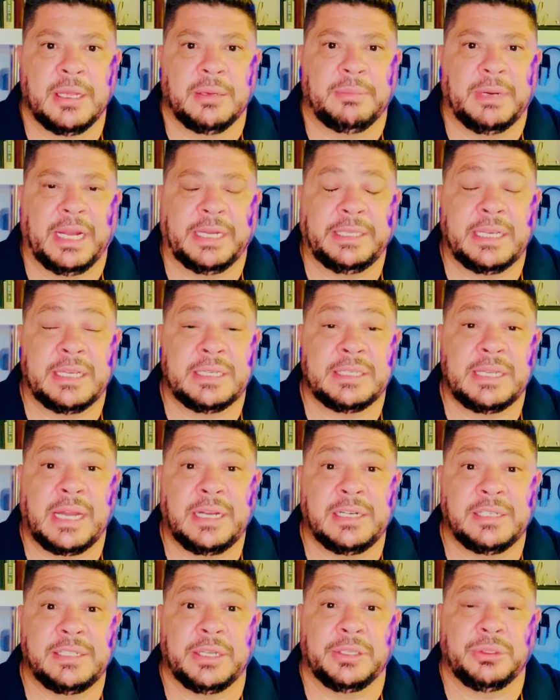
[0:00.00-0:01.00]
My
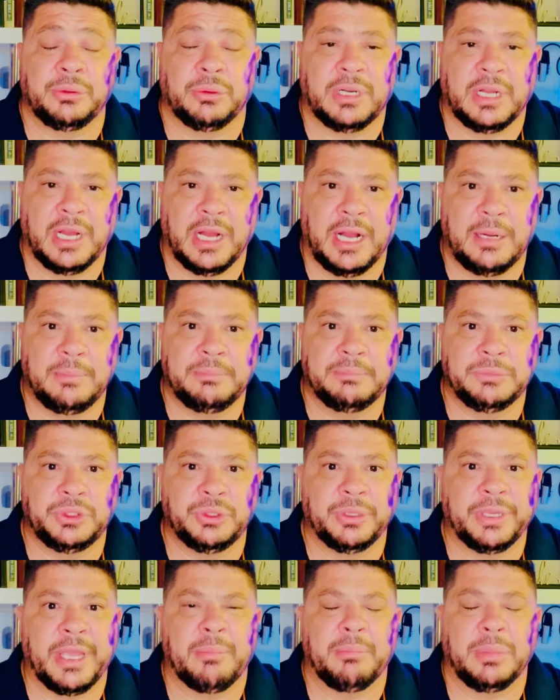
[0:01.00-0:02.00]
desire is that you come,
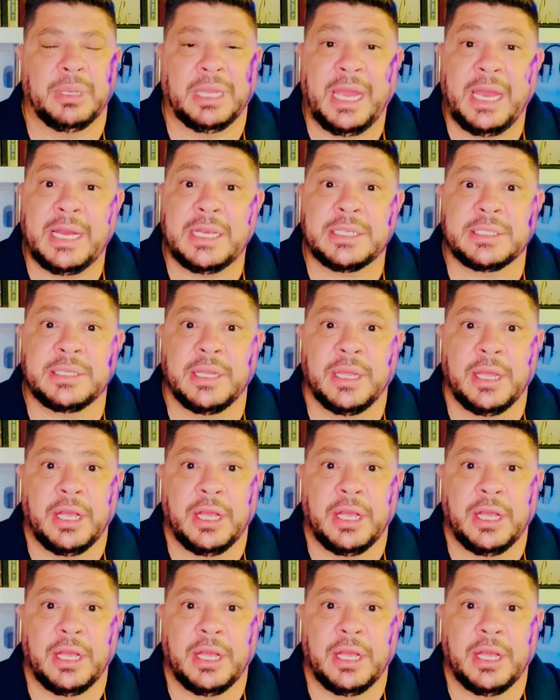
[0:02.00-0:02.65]
you get blessed,